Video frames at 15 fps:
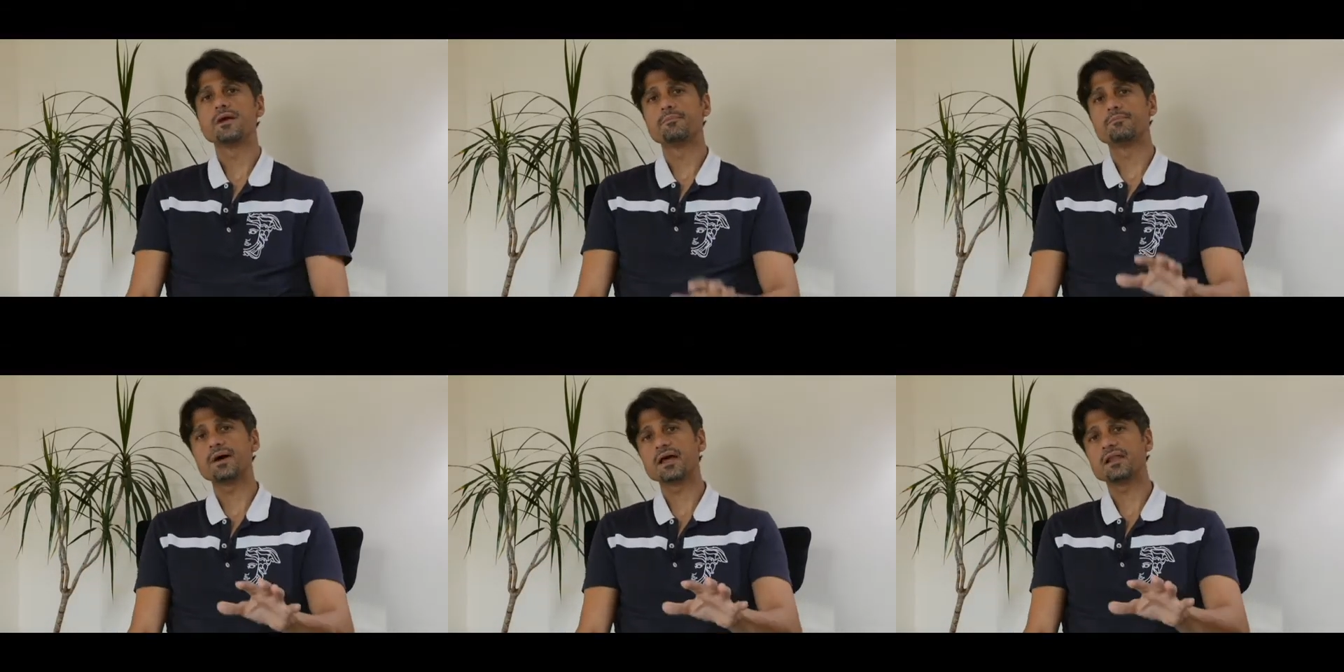
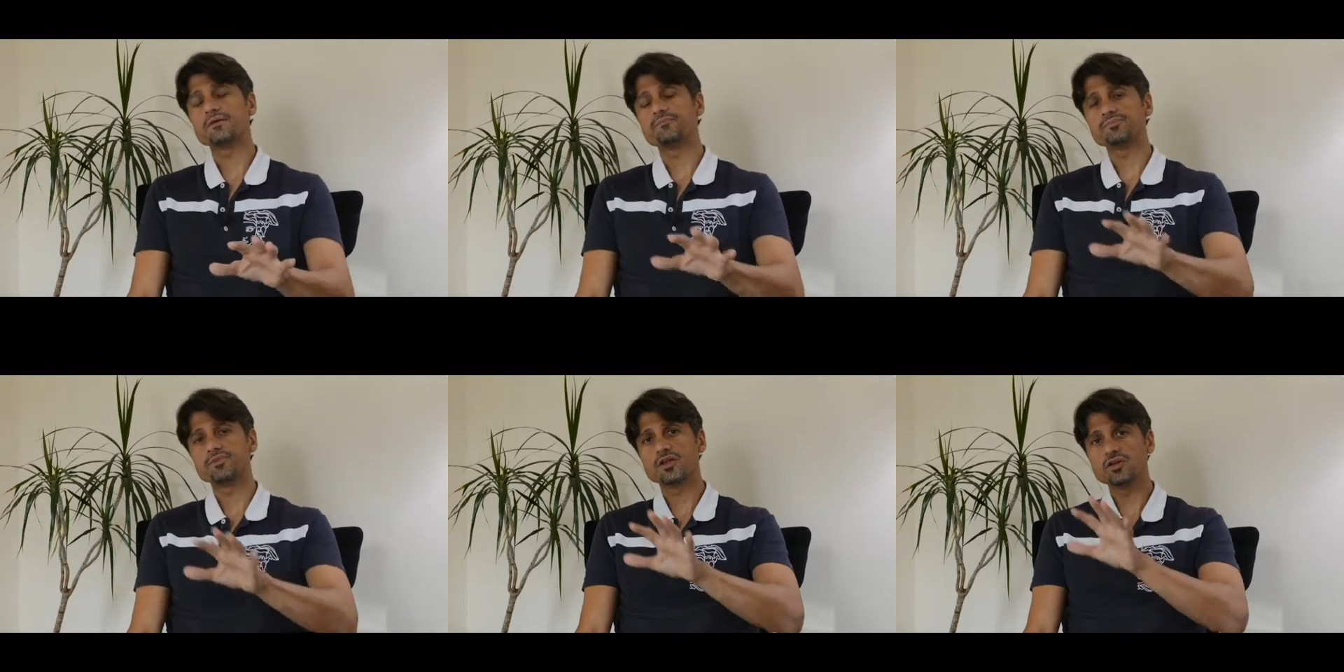
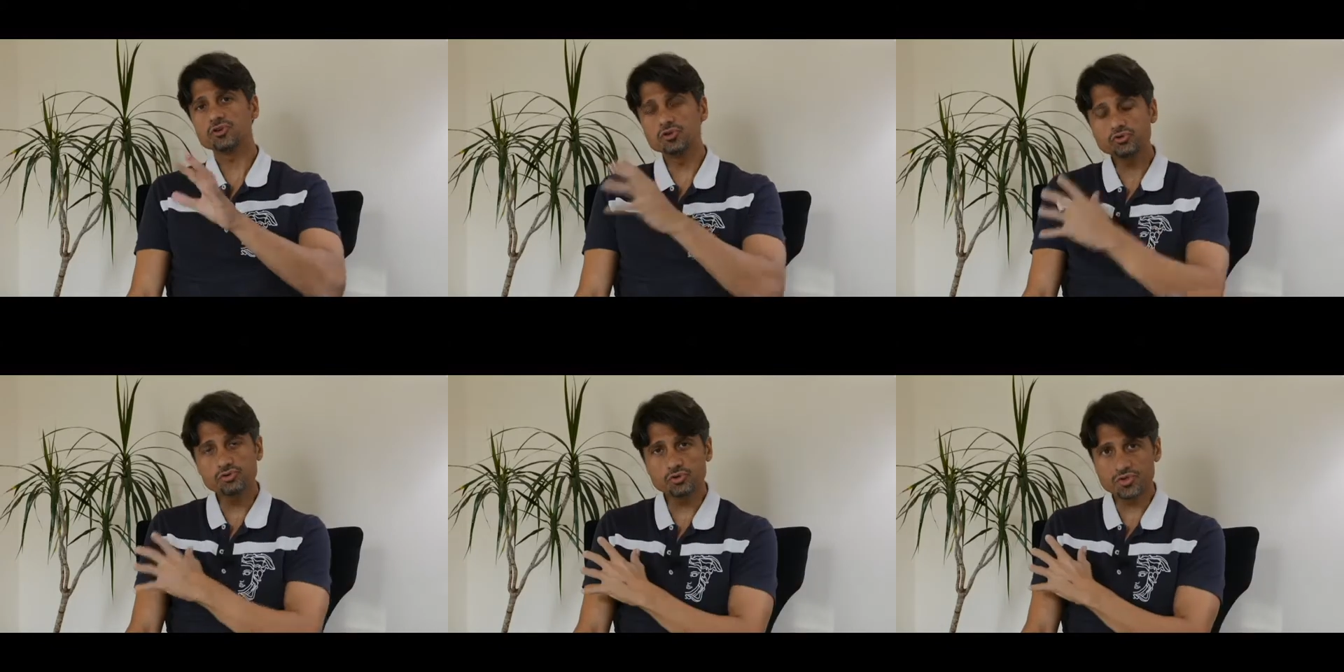But
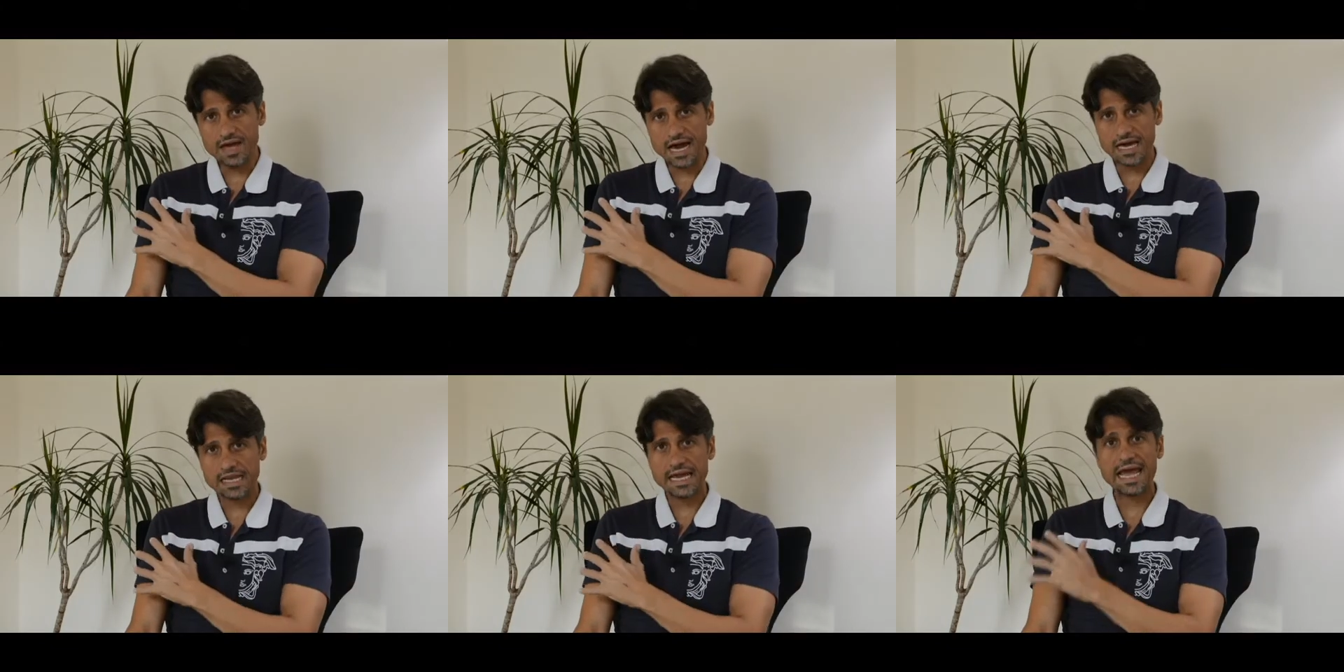you do
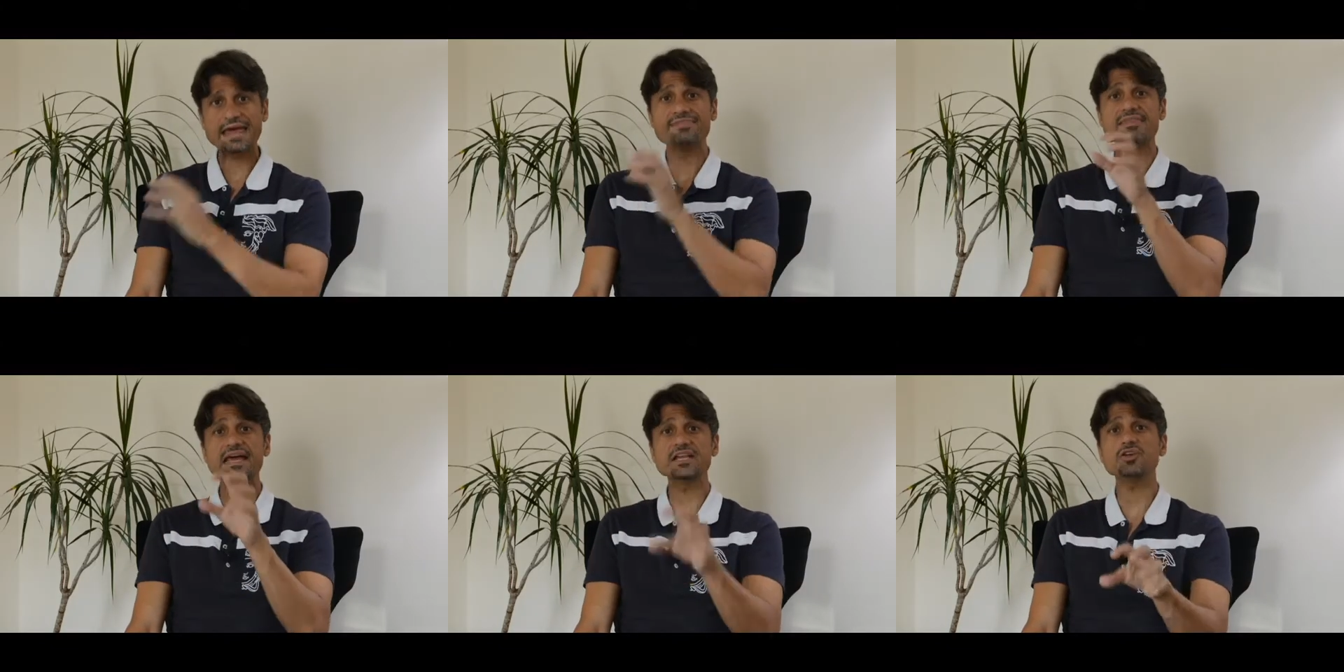that,
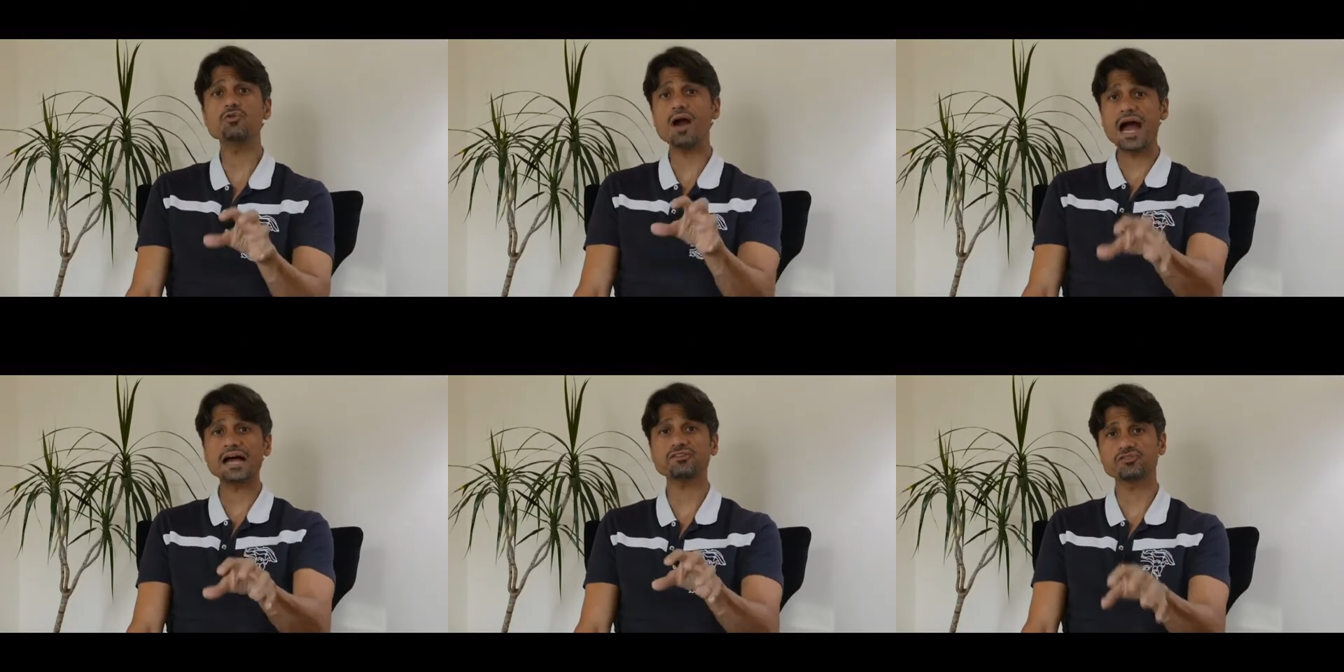and then you
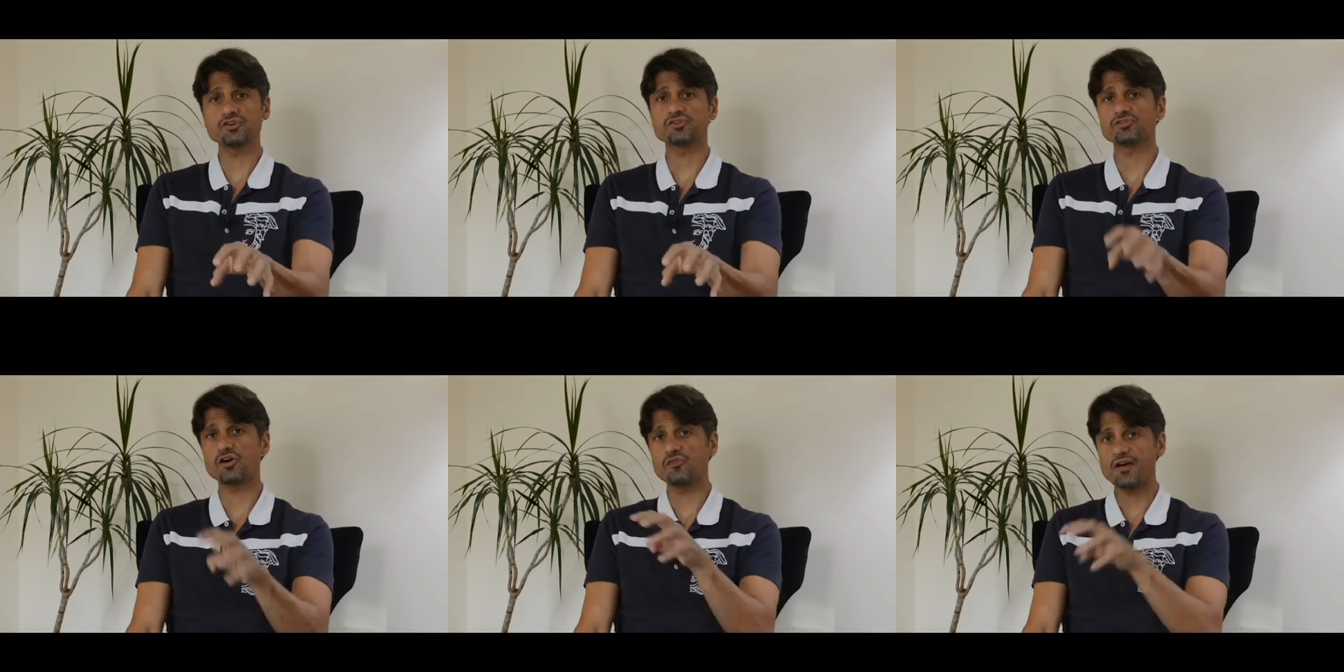ask
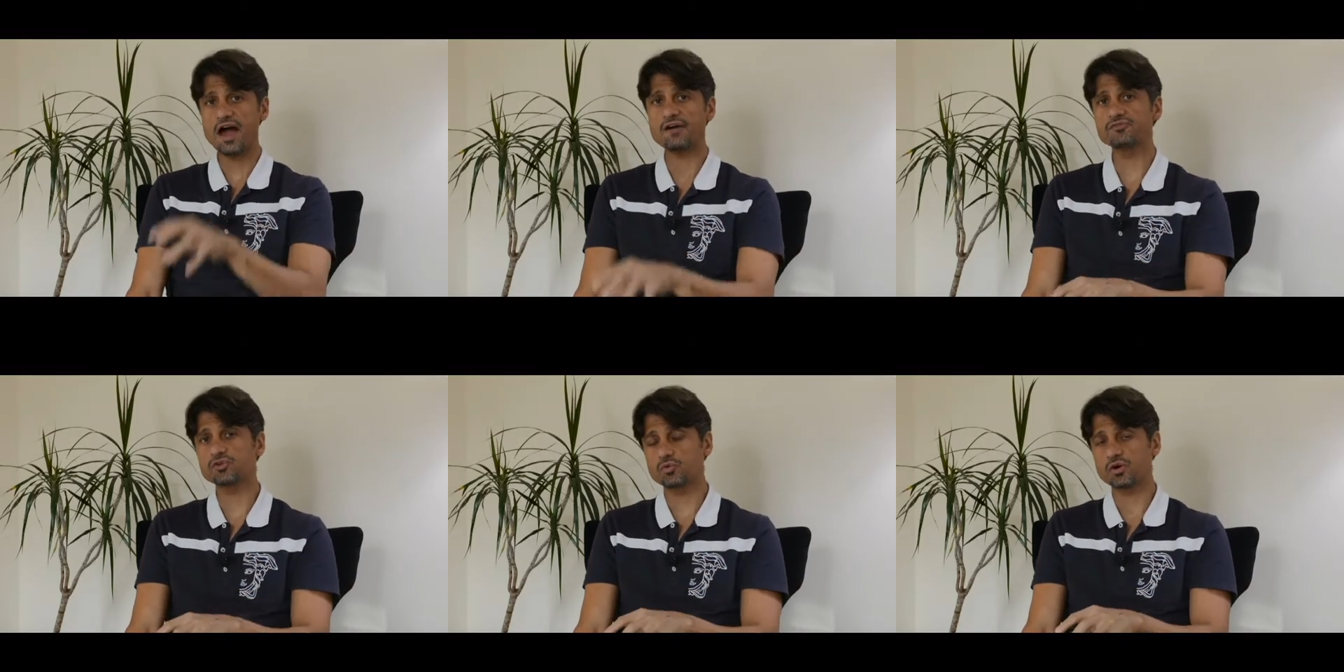yourself
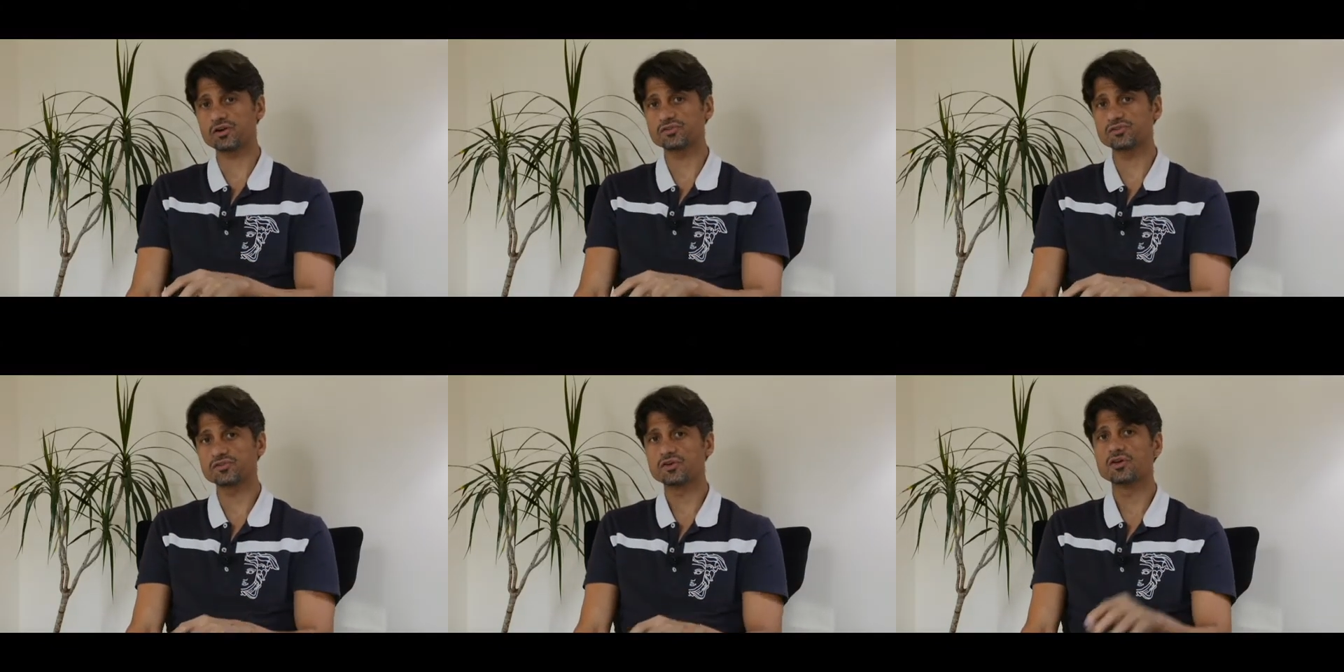
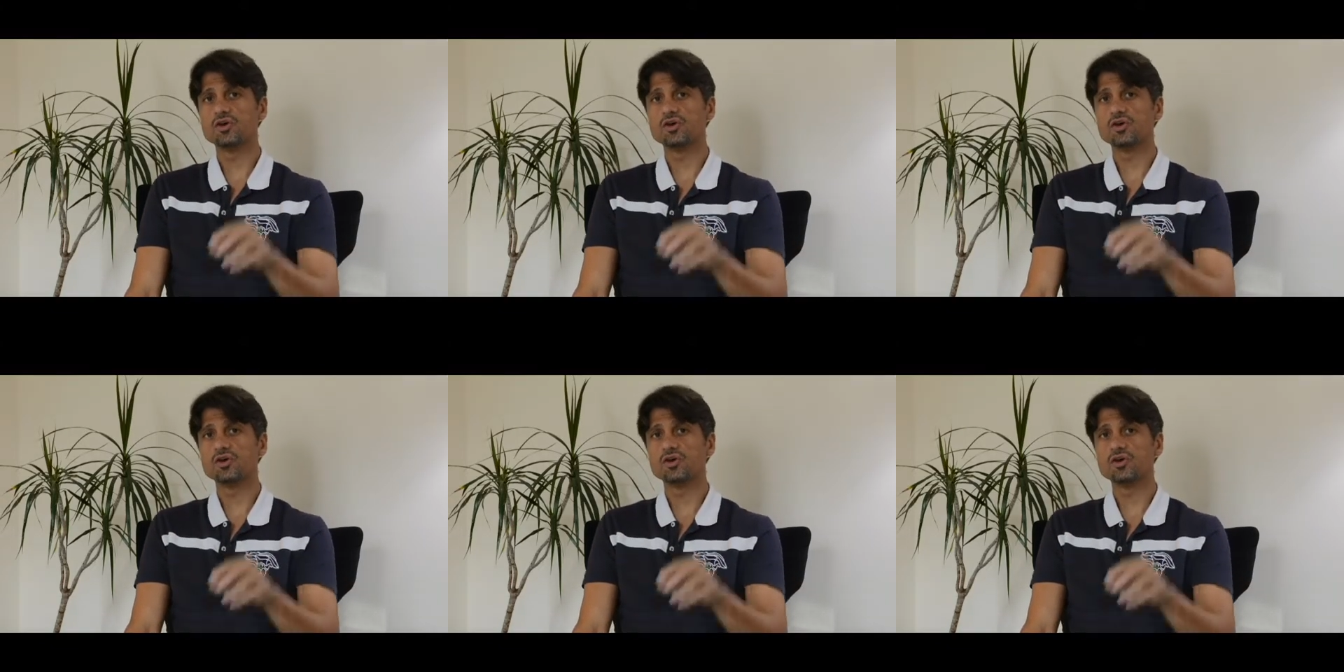afterwards,